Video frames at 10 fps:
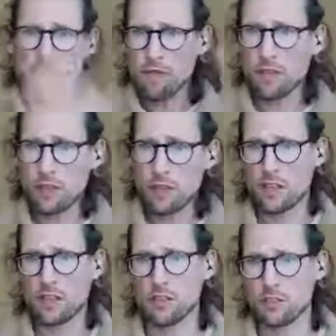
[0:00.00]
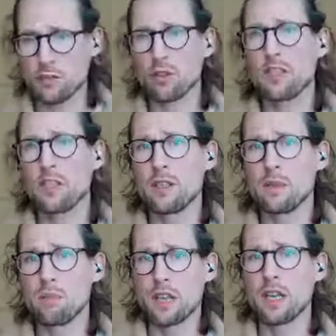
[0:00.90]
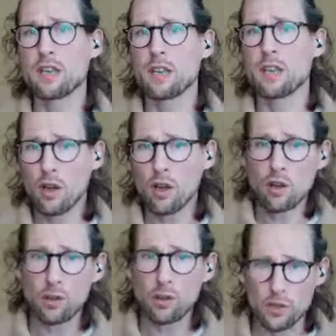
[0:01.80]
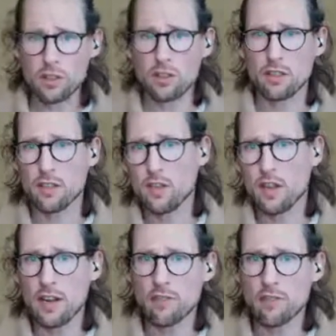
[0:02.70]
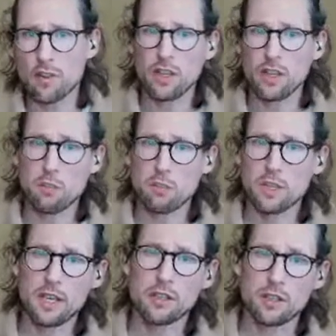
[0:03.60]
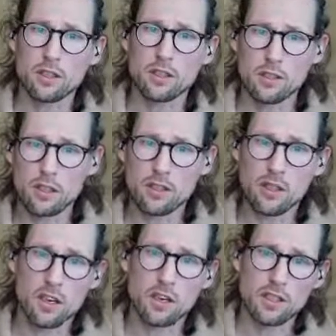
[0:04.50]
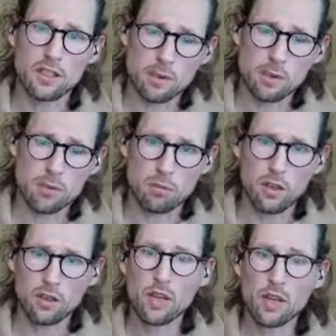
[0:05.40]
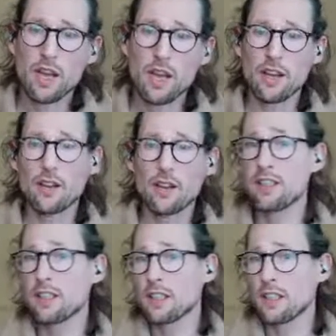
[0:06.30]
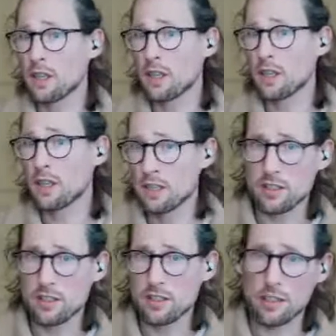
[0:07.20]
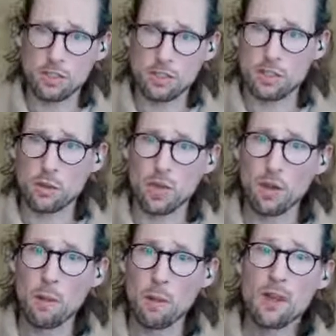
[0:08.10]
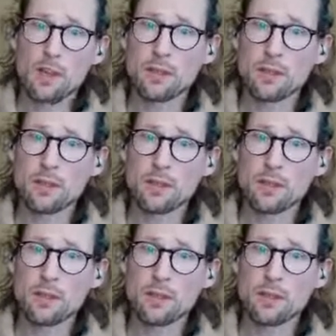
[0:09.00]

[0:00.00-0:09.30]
And you fully take control and you mitigate all risk. You don't have all the API calls going into that large language model, and you're not dealing with latency as much as well.